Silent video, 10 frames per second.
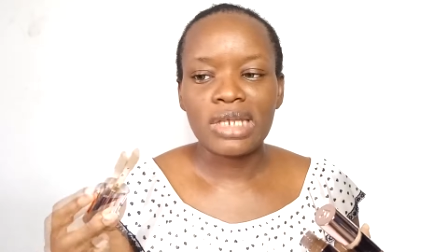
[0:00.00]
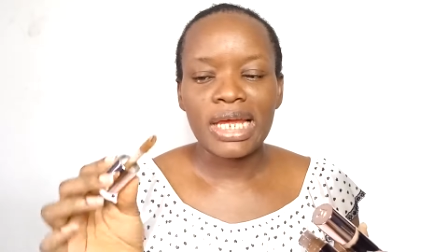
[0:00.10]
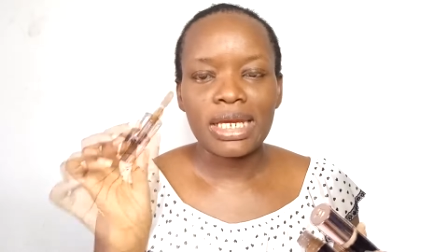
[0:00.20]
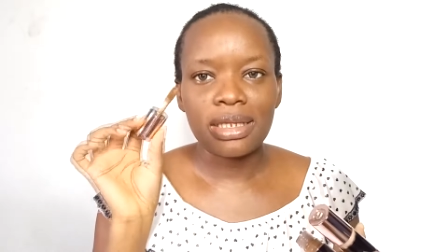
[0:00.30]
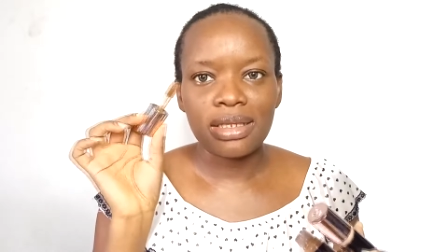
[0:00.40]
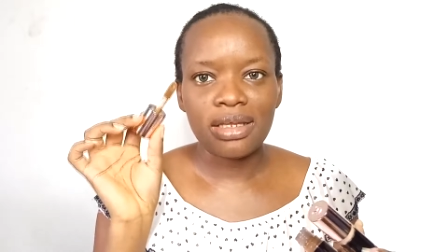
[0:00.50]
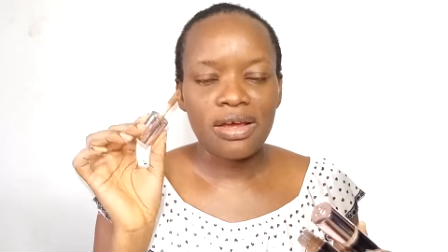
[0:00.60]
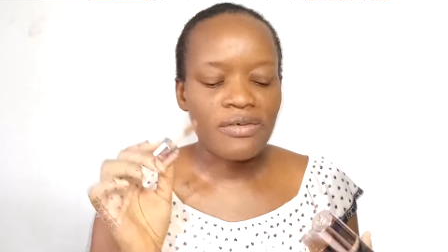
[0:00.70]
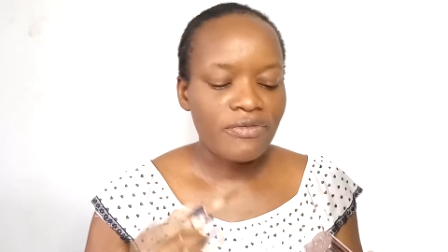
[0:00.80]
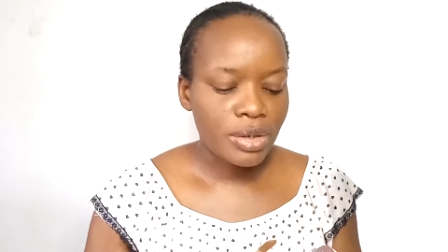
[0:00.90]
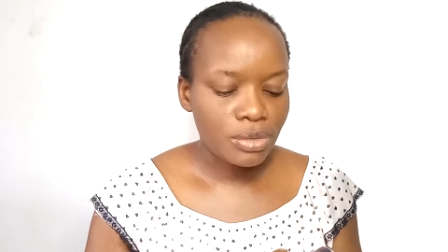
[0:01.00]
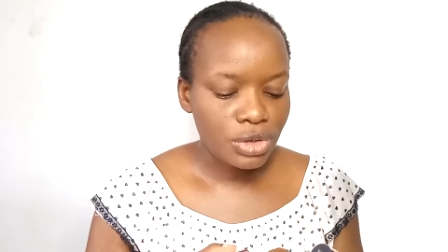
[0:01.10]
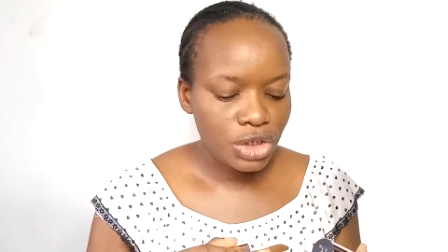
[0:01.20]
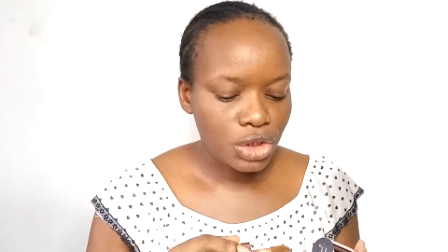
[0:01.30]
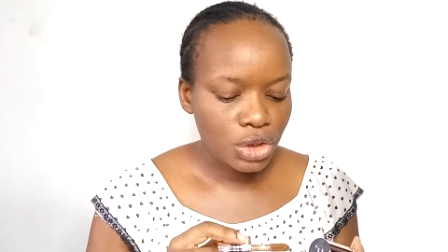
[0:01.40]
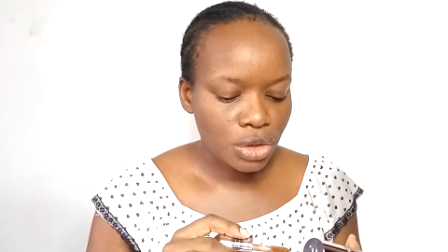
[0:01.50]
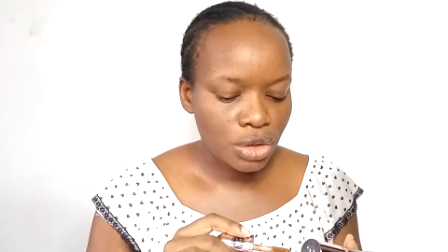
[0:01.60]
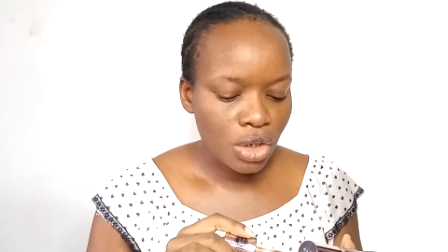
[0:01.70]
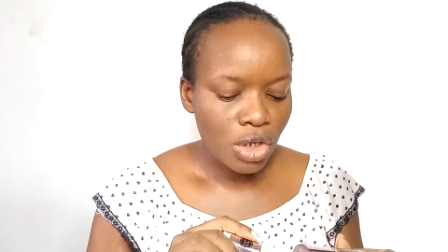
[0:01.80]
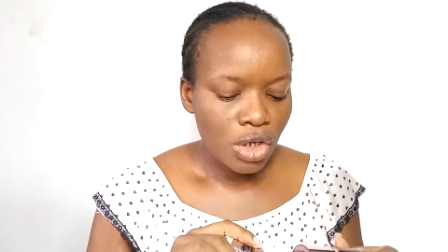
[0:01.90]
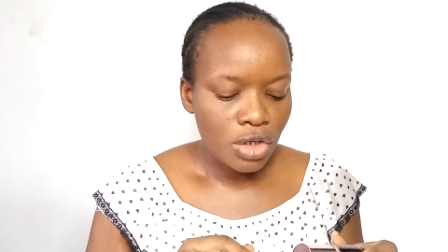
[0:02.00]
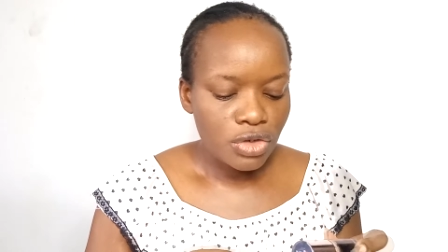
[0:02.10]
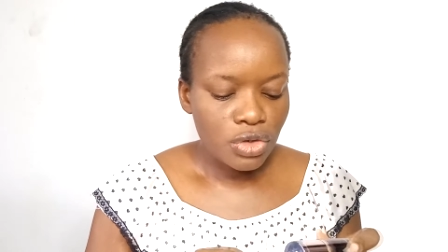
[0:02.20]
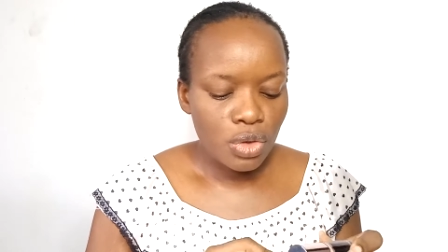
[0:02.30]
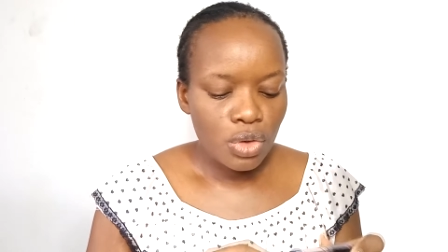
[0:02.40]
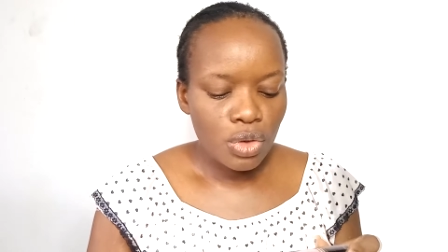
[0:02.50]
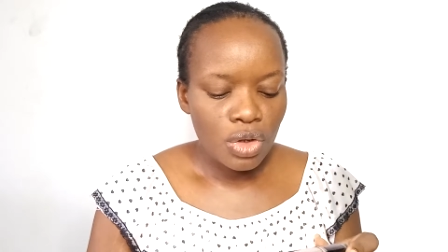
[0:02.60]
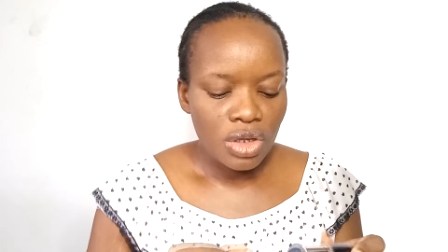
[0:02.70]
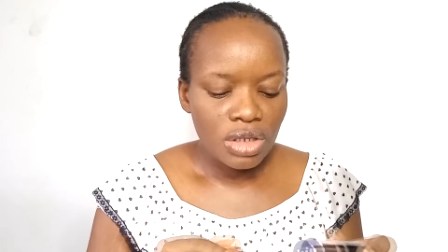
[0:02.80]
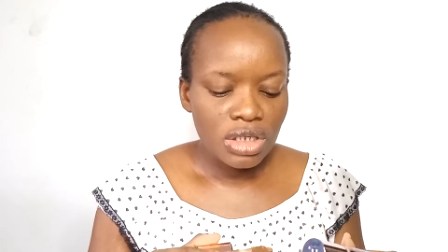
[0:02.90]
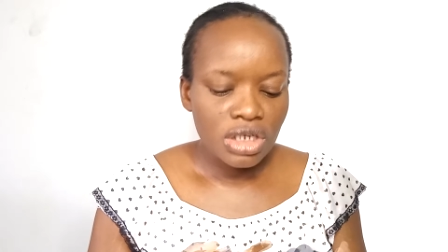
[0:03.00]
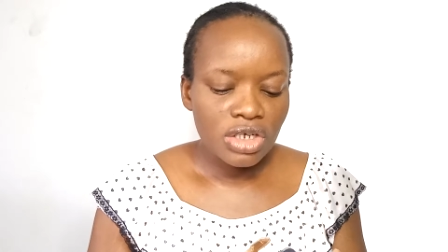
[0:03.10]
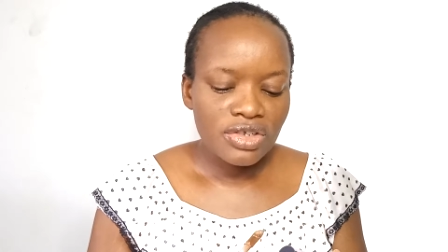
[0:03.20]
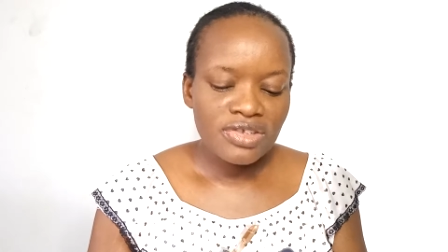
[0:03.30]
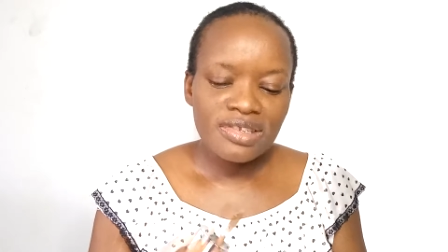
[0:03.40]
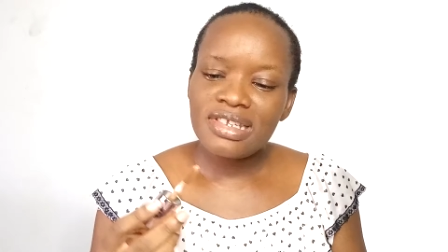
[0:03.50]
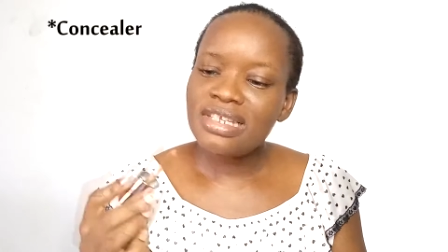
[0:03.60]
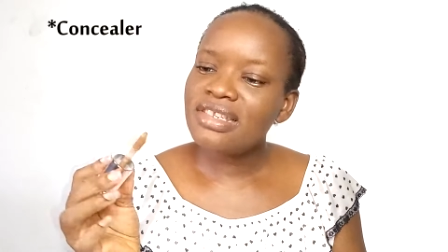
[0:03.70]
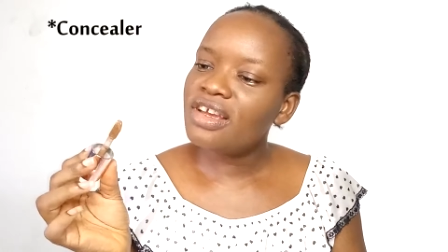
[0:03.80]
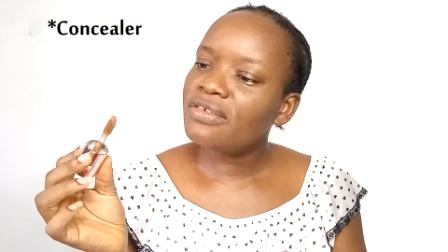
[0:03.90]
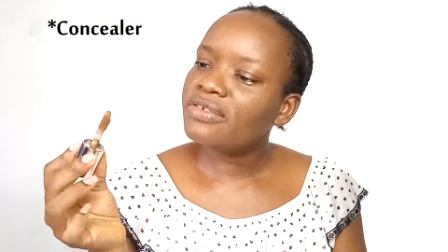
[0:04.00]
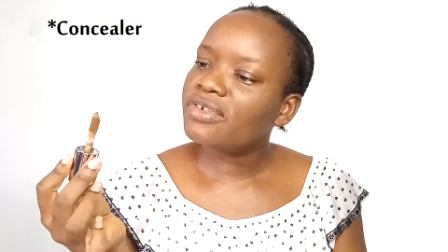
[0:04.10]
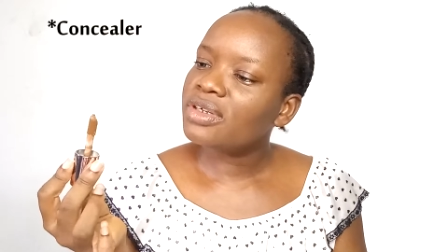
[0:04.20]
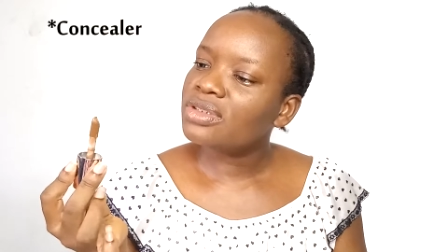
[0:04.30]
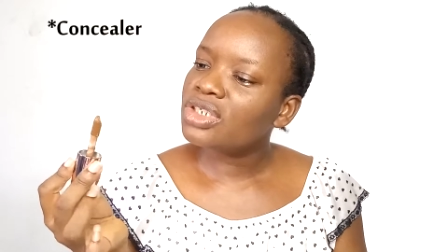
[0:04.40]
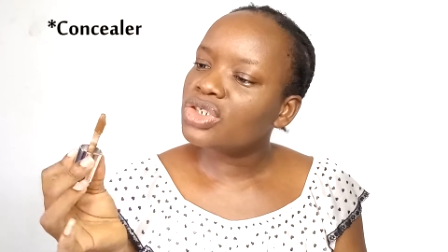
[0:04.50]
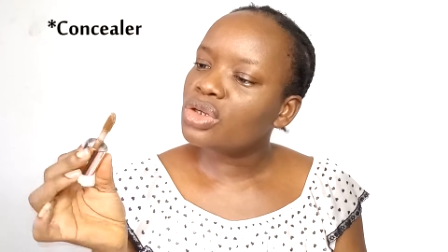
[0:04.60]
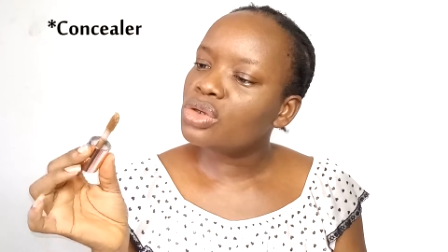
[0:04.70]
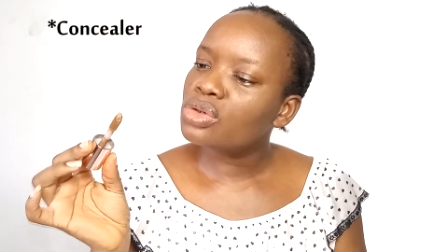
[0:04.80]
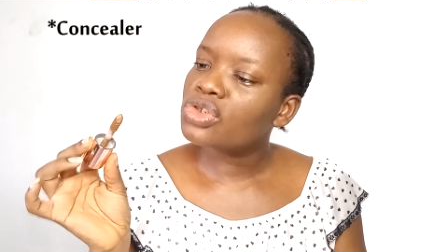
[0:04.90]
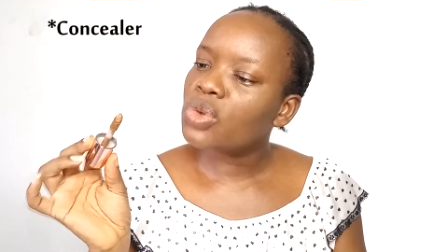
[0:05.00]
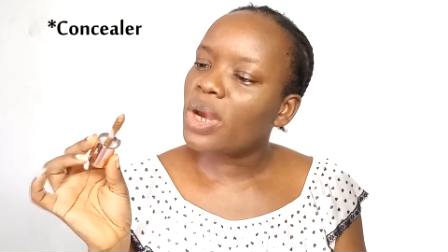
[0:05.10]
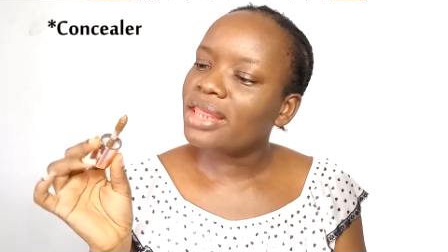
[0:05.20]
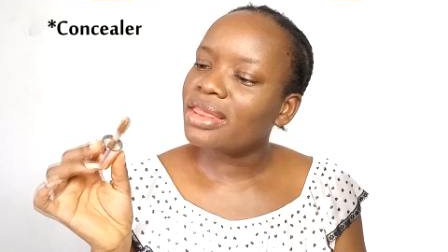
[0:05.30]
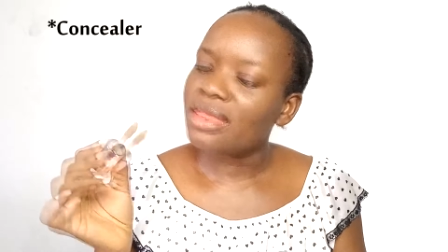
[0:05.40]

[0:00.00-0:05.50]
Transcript: like the foundation. So the consistency of the foundation looks quite